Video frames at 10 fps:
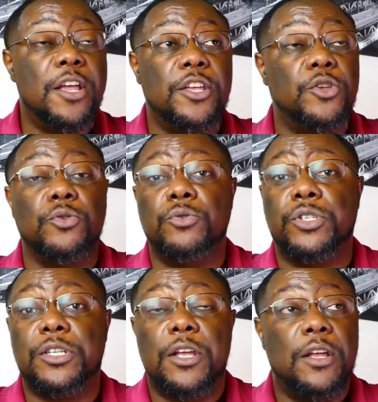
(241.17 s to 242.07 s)

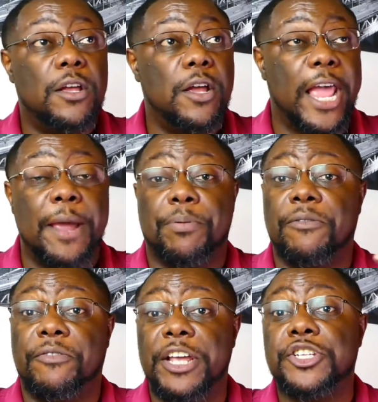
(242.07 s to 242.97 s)
Use a
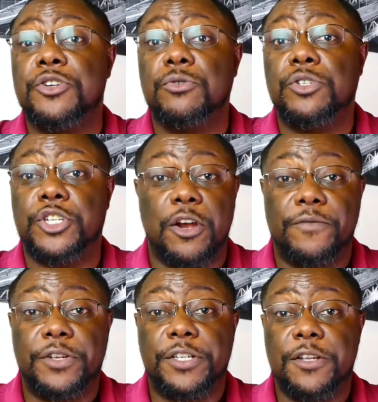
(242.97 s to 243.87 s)
professional
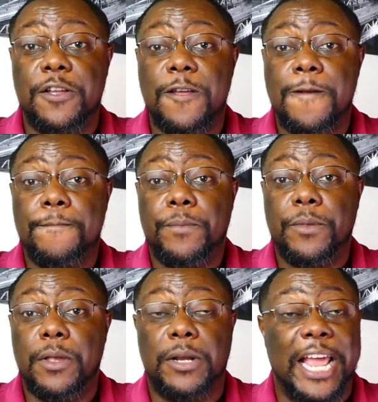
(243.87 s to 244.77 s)
service.
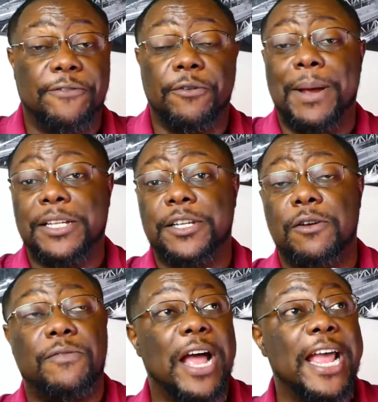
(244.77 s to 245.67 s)
Like for
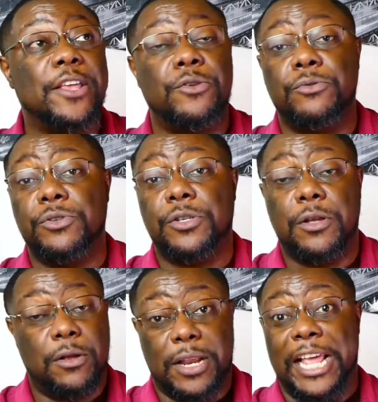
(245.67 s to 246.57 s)
myself, I
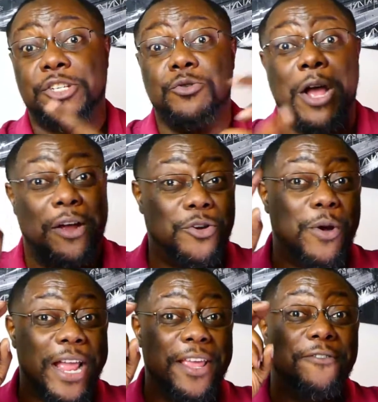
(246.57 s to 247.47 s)
use, as you all know,
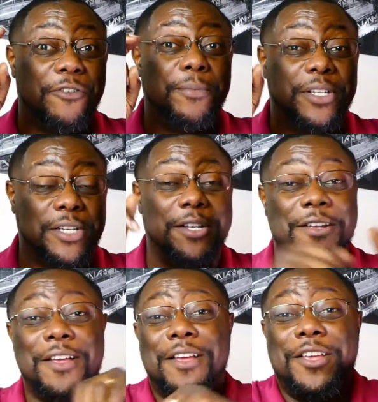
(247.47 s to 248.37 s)
I
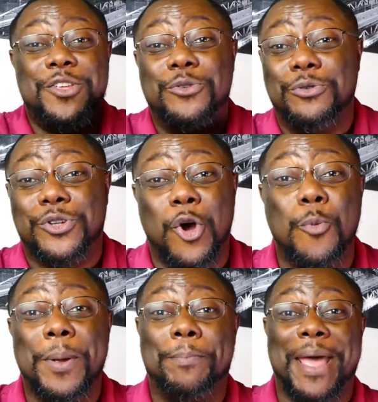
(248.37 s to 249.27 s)
infamously use
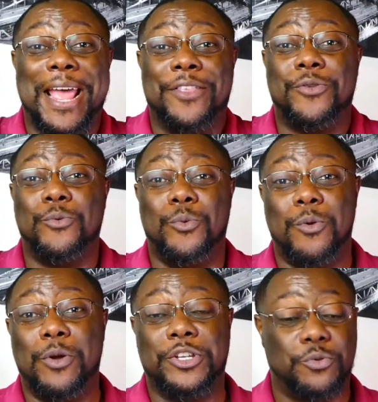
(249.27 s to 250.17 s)
OpenPath,
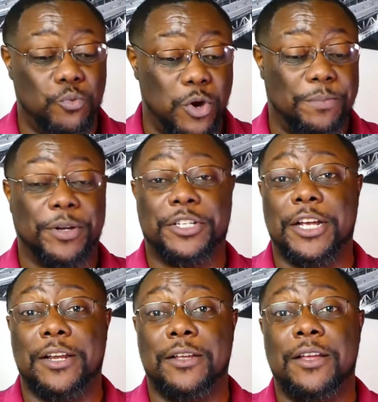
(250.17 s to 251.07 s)
in which one
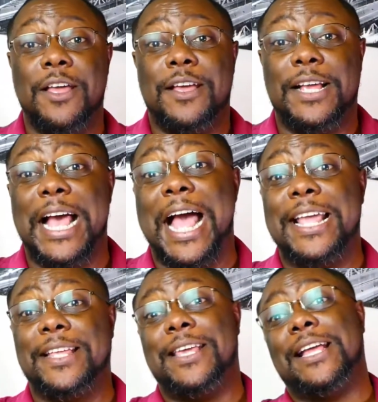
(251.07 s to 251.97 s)
particular guy
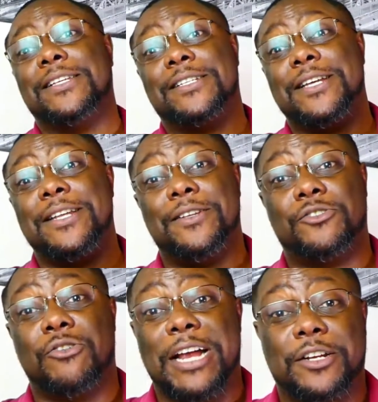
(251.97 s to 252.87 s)
in Kansas City
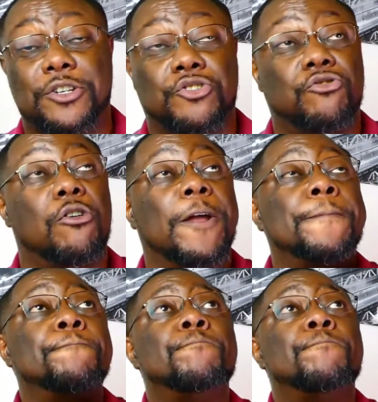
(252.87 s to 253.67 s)
tried to destroy.